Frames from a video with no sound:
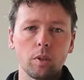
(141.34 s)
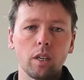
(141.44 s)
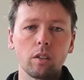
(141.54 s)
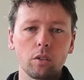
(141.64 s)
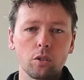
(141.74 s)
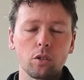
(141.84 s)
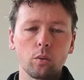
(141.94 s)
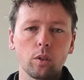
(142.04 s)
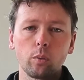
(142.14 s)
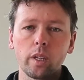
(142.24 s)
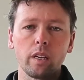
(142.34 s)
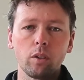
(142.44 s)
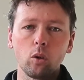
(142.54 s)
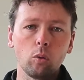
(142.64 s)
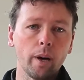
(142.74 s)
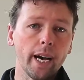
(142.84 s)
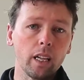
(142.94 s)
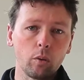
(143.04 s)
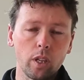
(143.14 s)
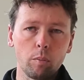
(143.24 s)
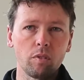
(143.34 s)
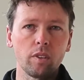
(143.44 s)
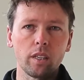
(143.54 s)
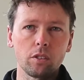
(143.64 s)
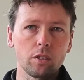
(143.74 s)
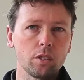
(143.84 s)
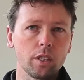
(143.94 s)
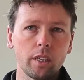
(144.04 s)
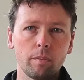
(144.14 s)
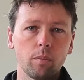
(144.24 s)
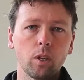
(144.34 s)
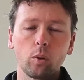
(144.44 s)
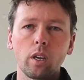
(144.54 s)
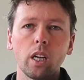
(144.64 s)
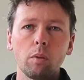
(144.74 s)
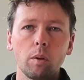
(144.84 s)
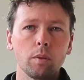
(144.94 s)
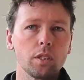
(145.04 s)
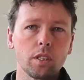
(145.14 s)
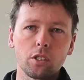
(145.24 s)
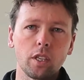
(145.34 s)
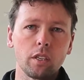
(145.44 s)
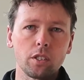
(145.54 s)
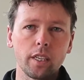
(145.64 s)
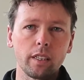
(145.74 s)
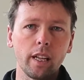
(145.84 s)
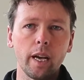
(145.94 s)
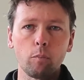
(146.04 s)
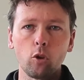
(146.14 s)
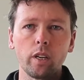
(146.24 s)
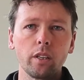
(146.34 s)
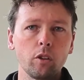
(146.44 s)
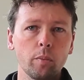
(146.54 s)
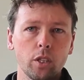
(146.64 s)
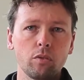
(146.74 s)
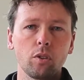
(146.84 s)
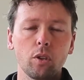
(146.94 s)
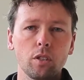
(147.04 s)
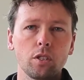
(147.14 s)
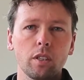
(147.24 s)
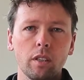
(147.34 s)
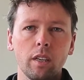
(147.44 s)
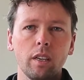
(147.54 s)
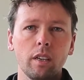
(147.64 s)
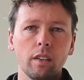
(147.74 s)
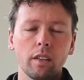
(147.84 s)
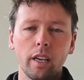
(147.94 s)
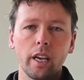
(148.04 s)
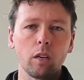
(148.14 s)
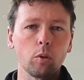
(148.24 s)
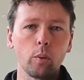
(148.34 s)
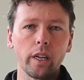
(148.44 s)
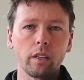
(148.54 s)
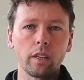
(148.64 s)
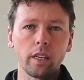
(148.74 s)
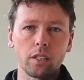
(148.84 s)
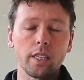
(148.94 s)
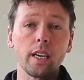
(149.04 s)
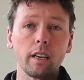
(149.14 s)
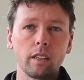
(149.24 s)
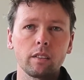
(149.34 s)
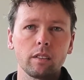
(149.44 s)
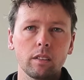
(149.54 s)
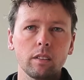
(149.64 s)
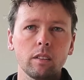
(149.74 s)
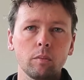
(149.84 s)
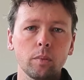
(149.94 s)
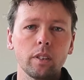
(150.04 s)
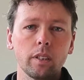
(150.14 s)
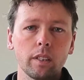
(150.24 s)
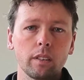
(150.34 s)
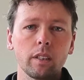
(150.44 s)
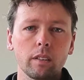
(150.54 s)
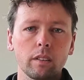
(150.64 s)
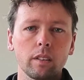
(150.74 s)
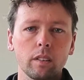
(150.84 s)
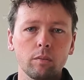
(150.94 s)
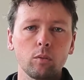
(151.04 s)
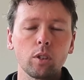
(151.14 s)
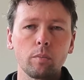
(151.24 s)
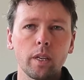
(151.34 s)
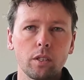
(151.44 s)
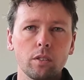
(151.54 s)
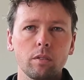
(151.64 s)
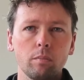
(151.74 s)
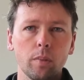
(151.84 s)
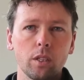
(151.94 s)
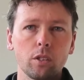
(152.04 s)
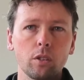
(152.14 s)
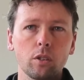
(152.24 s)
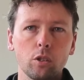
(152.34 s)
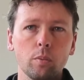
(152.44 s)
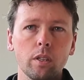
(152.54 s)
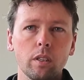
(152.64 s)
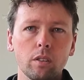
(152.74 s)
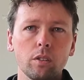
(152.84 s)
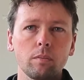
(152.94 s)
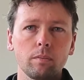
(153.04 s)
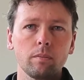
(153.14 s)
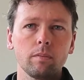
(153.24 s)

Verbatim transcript: colors, so we'll, we'll have a whole palette with Epifanes and say, you know, we'll call them up and say, send us that lime green that you mixed for us, and the can will be waiting the next day. Um, and that, that, that really makes, makes it a good experience.